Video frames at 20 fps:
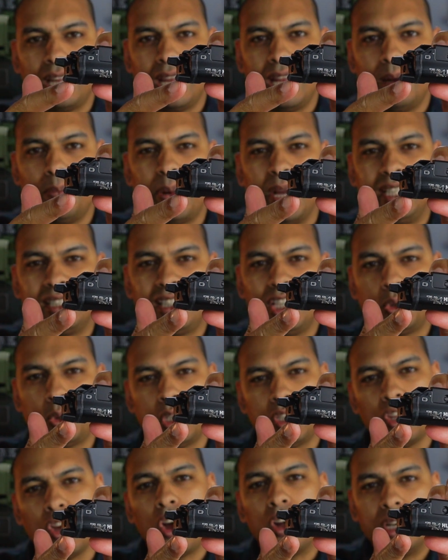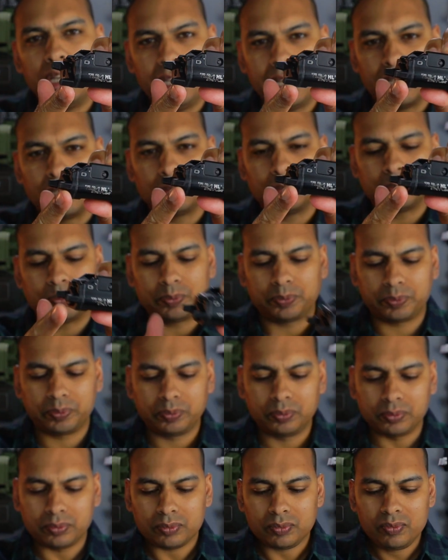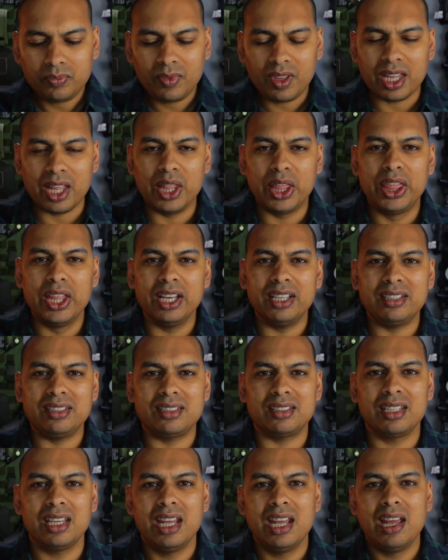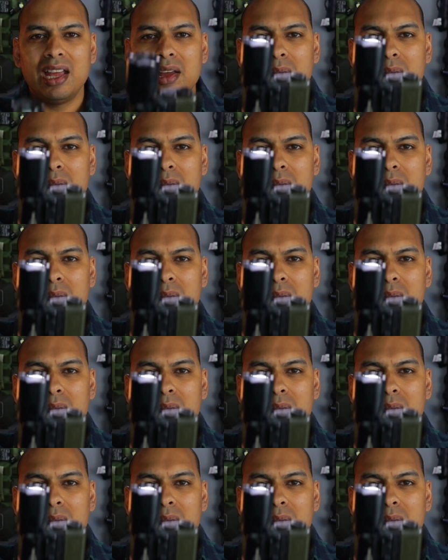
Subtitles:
and basically switch it on again. This